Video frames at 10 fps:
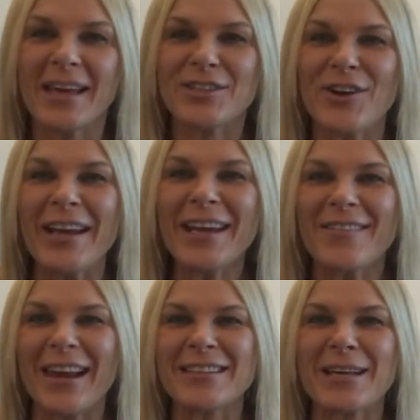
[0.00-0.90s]
training
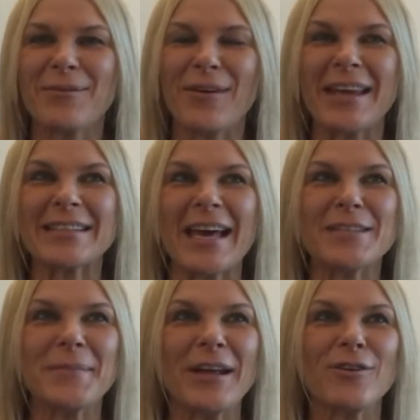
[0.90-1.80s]
over the last couple of weeks
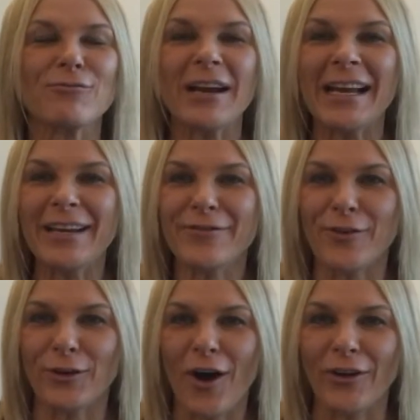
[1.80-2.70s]
has been really
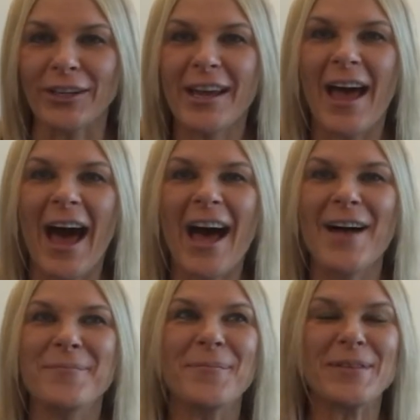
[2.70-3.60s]
full on.
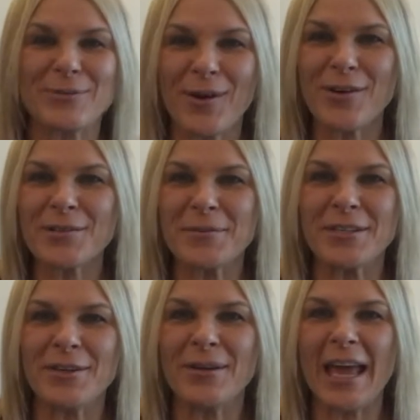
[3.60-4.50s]
Between
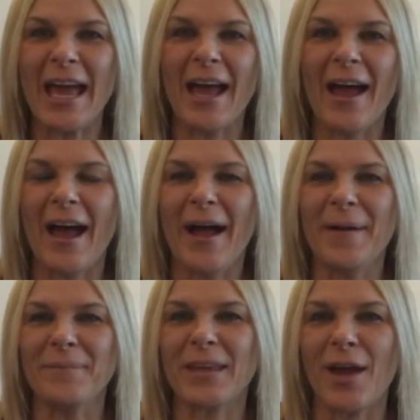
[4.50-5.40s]
Christmas and New Year,
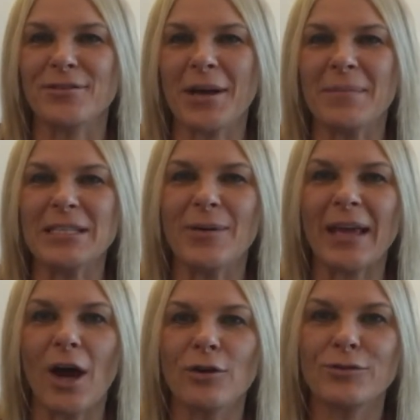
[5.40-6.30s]
Coach had me
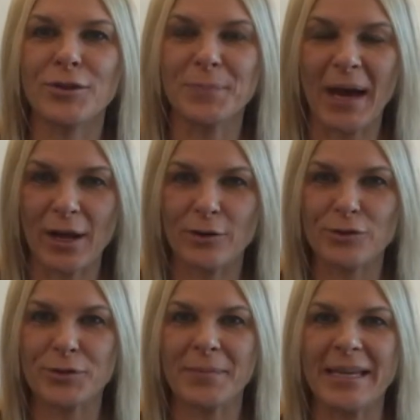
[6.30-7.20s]
doing 100 by
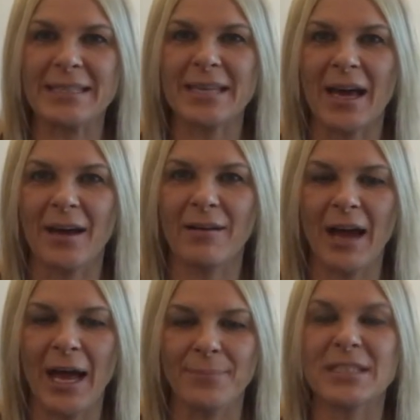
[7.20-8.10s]
100 metre
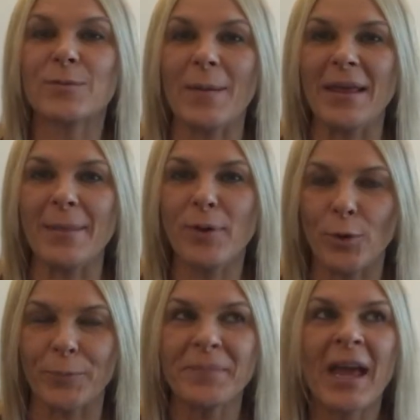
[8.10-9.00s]
swim in the
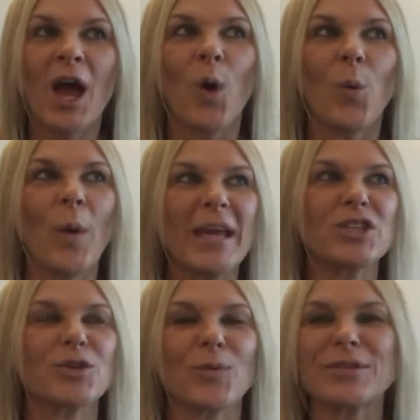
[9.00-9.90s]
pool,
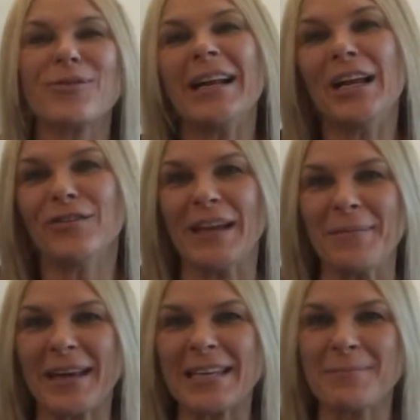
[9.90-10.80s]
which was really lovely
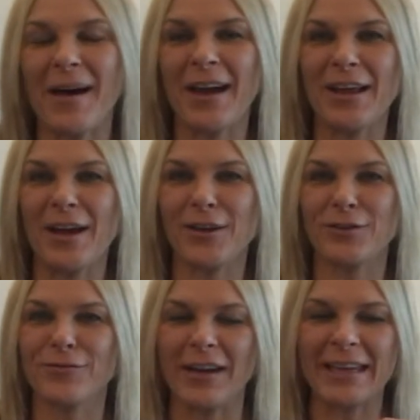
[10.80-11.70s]
because my
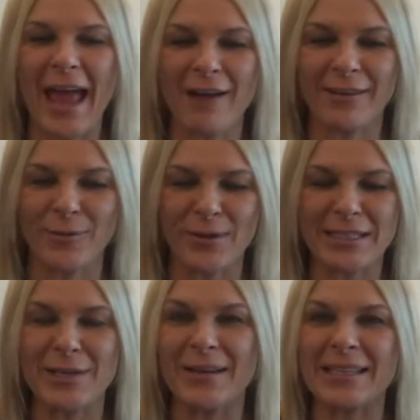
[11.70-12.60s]
good friend Karen was
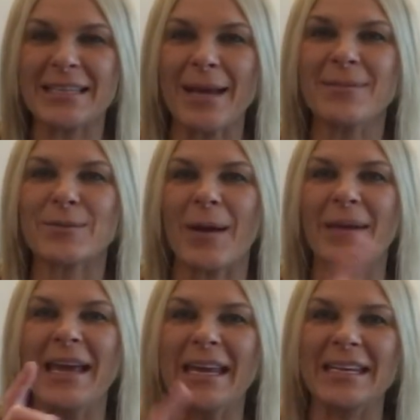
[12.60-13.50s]
doing the same swim
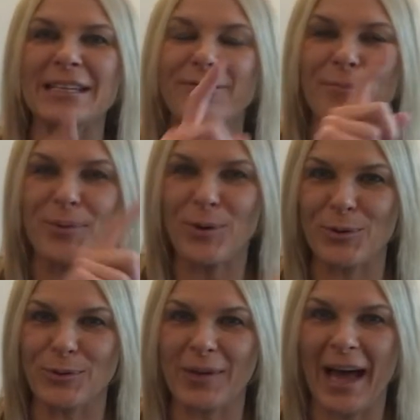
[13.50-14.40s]
in a different
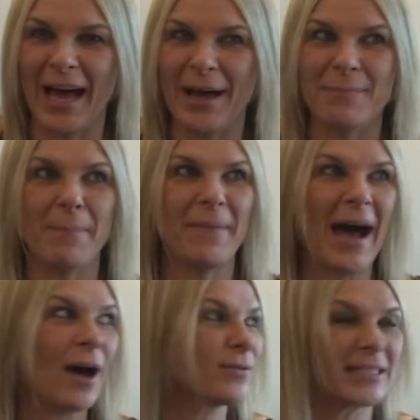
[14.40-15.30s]
pool
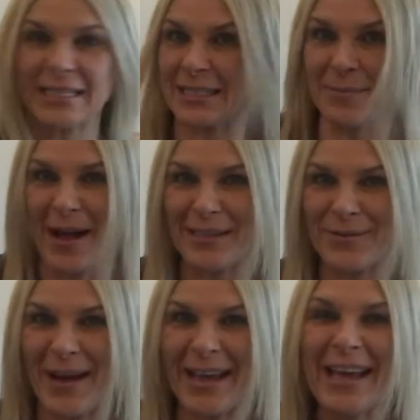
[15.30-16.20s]
about 60 miles
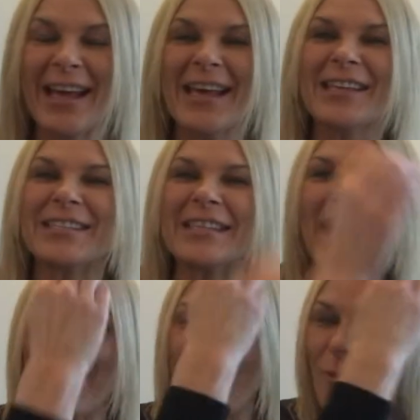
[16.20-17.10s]
away.
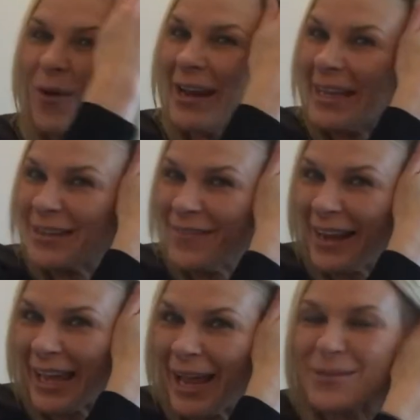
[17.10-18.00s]
So on one hand, I
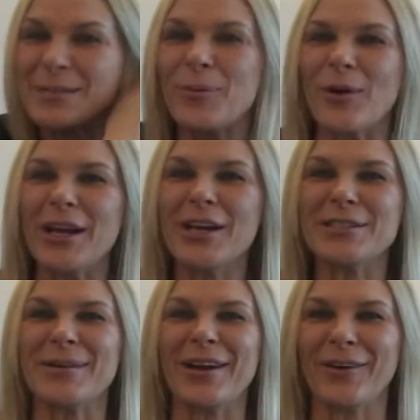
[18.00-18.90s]
felt like I was supporting her
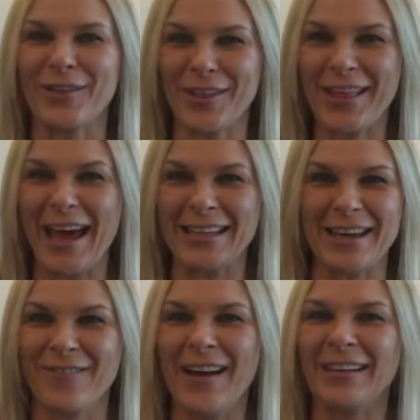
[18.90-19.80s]
doing it, and on the other hand,
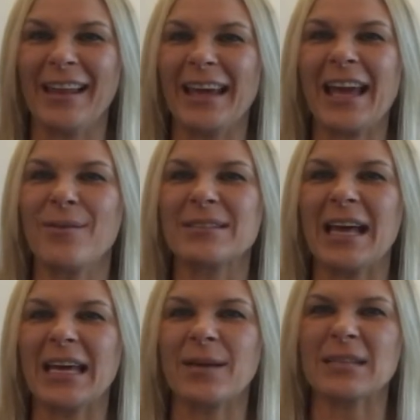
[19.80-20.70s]
I felt like it was
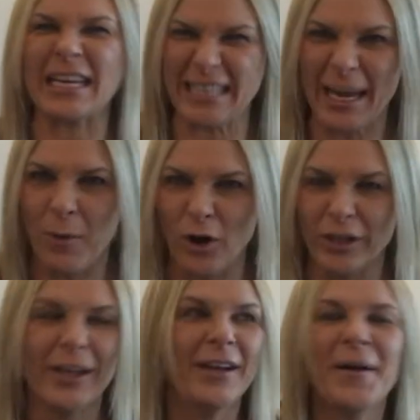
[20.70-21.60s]
like game on.
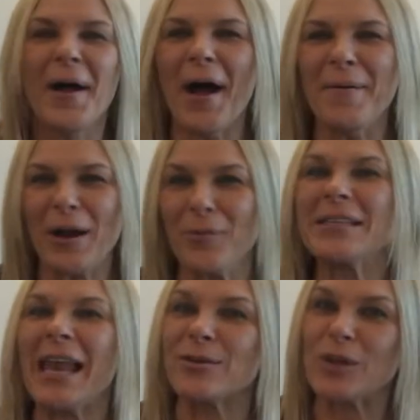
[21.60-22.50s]
And I
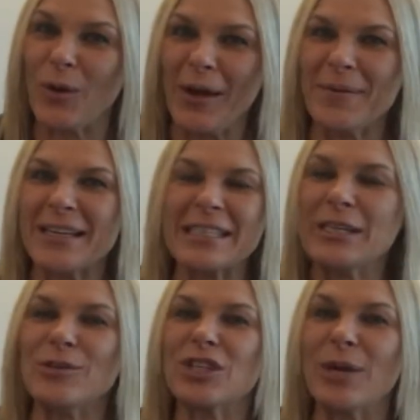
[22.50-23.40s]
wasn't allowed to quit because I
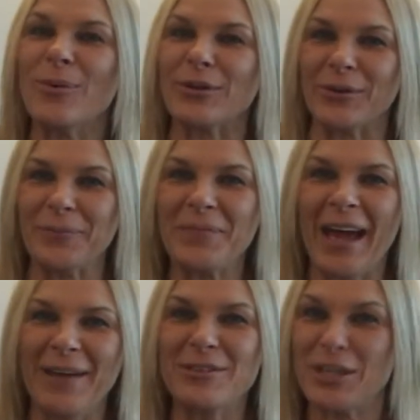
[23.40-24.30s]
knew she wouldn't.
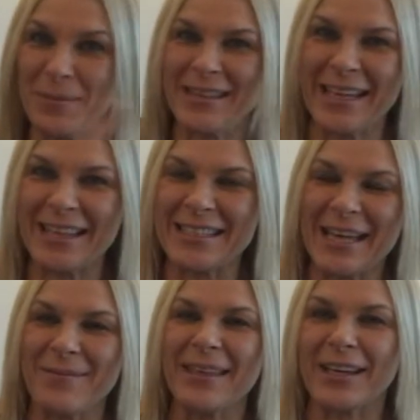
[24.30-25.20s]
And she'd be thinking the
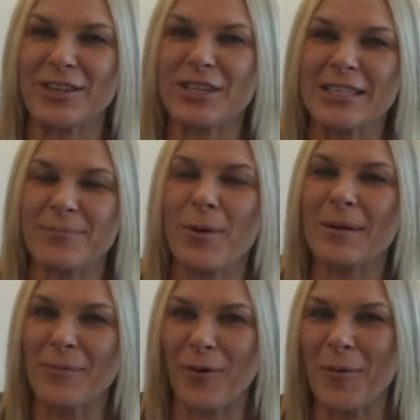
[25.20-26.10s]
same thing because she's
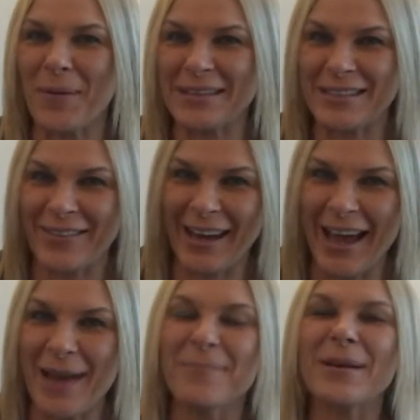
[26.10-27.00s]
probably more competitive than
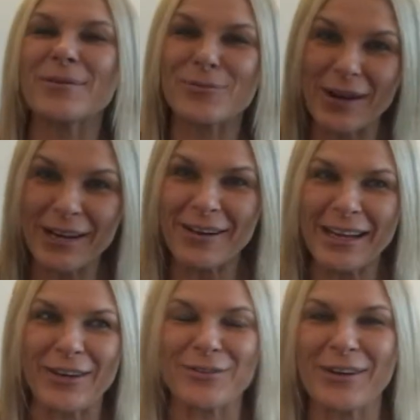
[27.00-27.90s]
I am. But it was really,
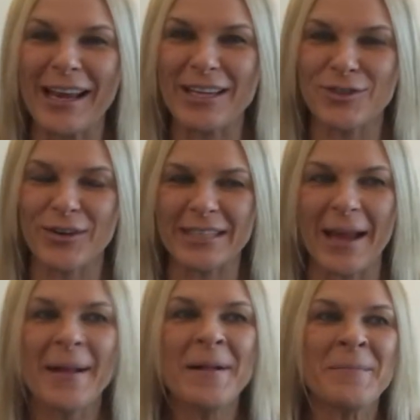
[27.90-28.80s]
really good, really enjoyed
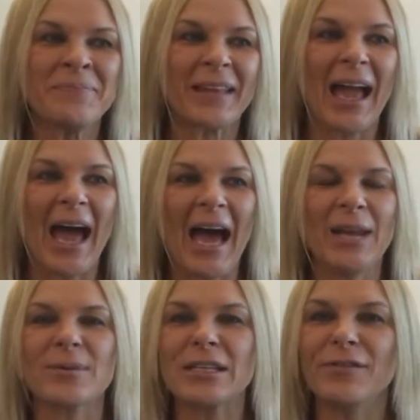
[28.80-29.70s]
it.
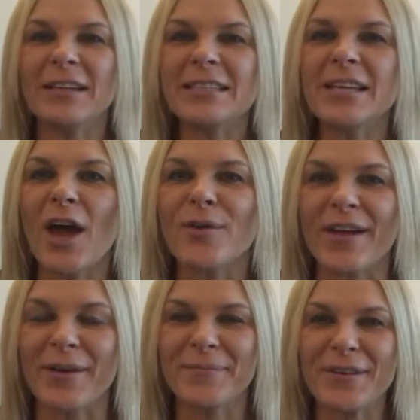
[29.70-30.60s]
And it was lovely to know
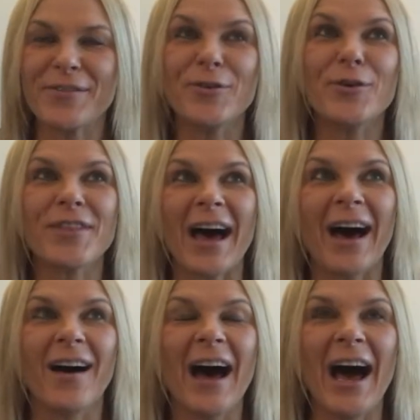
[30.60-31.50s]
that before
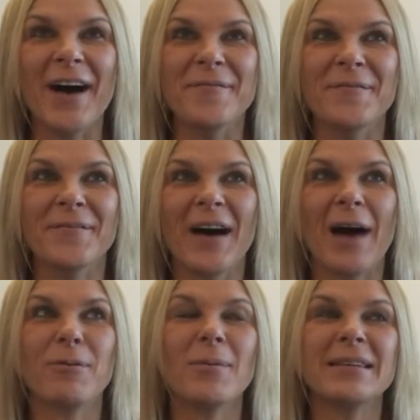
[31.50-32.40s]
that,
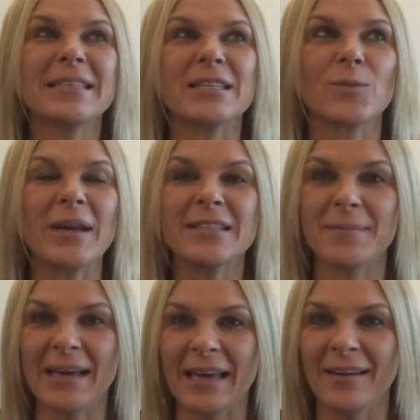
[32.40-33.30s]
I probably since
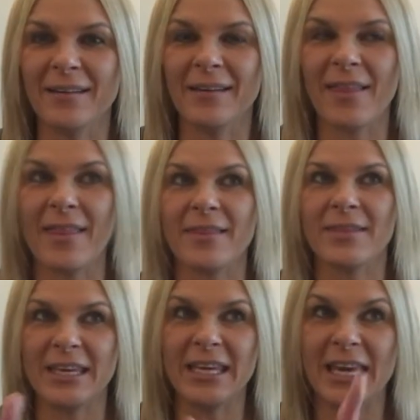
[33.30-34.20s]
Windermere
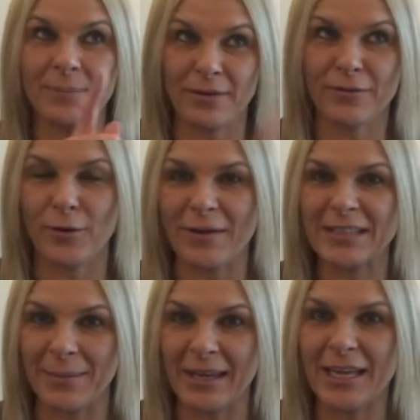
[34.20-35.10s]
the year before, I have
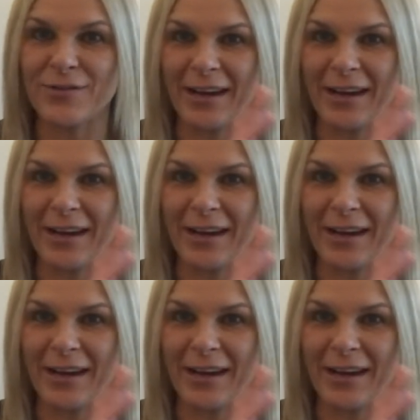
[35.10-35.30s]
to get my years